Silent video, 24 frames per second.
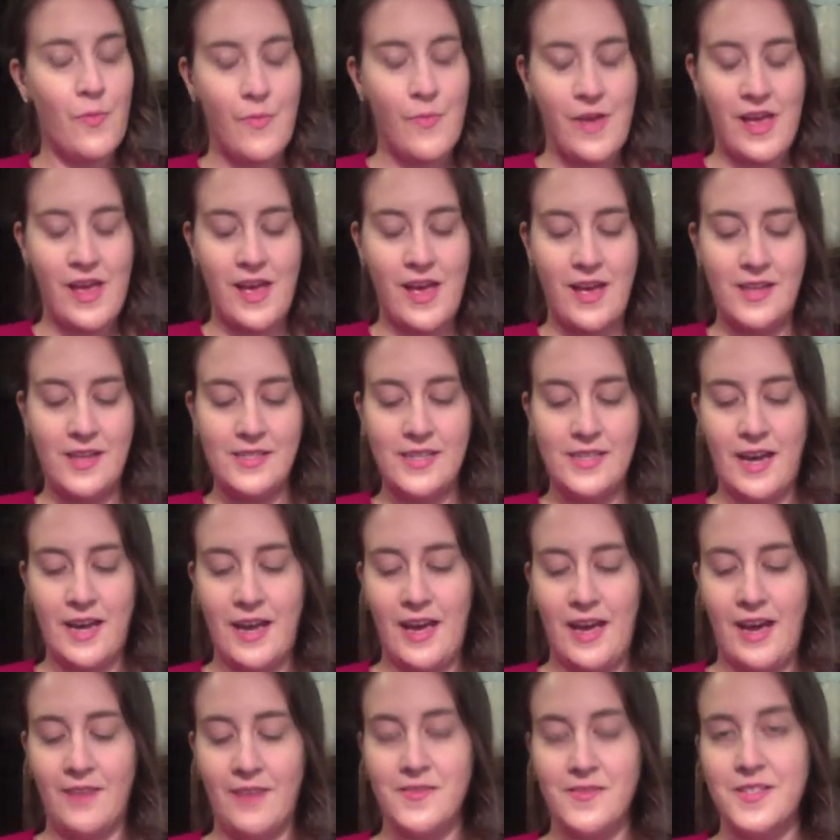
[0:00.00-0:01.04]
and I
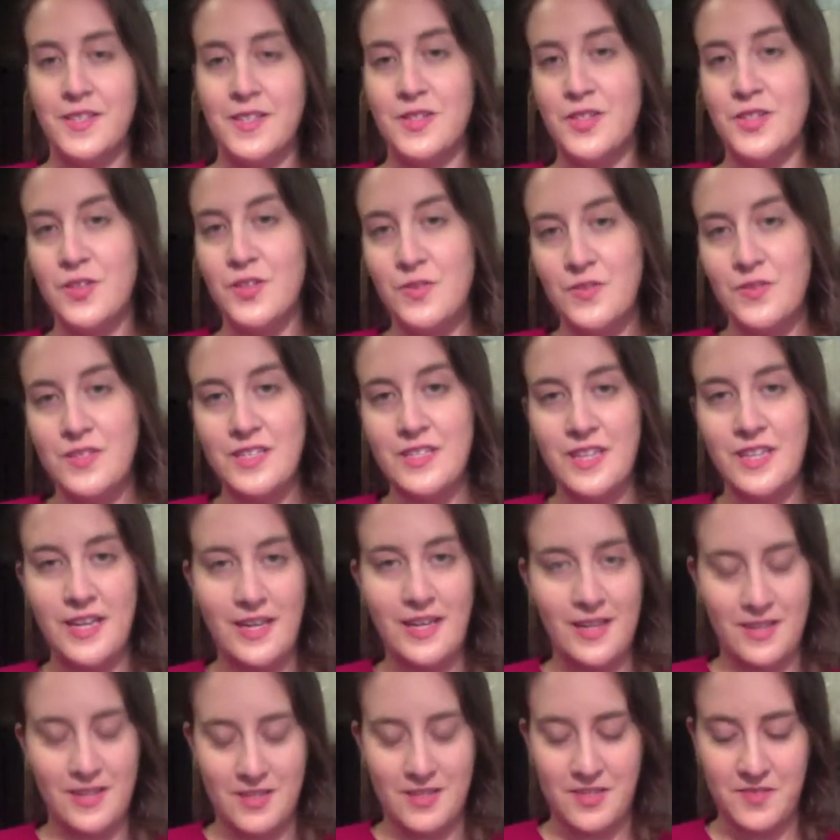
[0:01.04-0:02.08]
have since used it
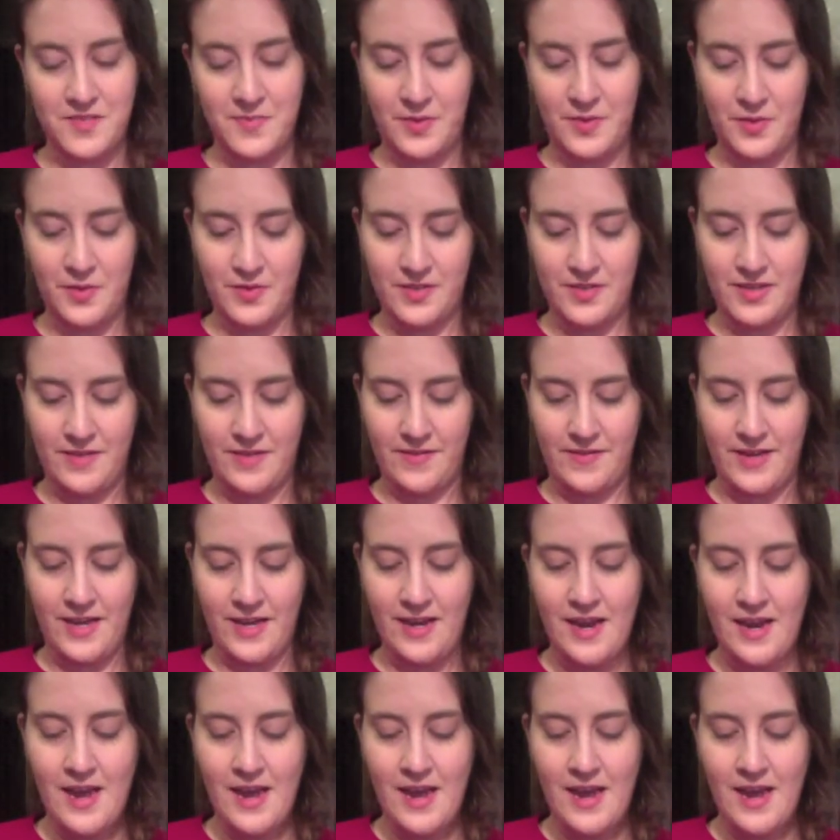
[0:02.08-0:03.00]
and disposed of it.